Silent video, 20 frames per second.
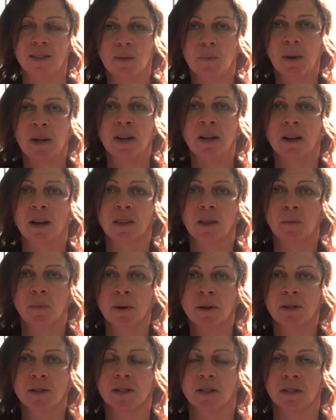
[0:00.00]
Depending on the
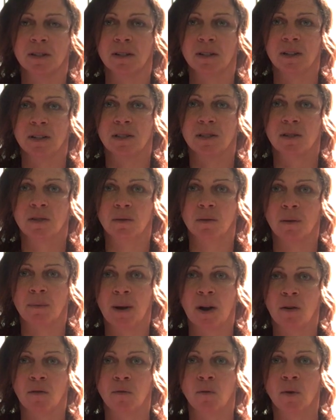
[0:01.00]
person, it's
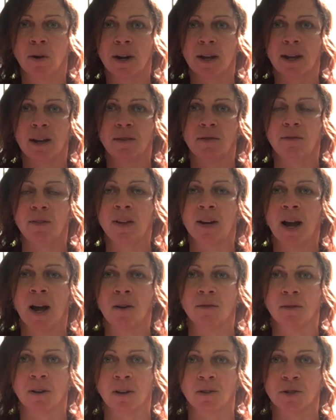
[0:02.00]
about 4 to 8 feet
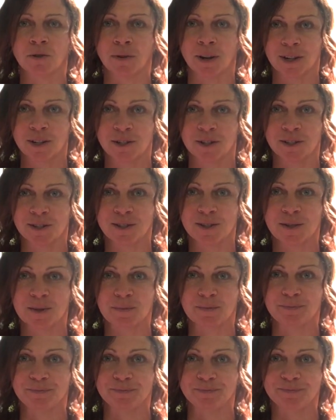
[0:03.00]
out in all directions.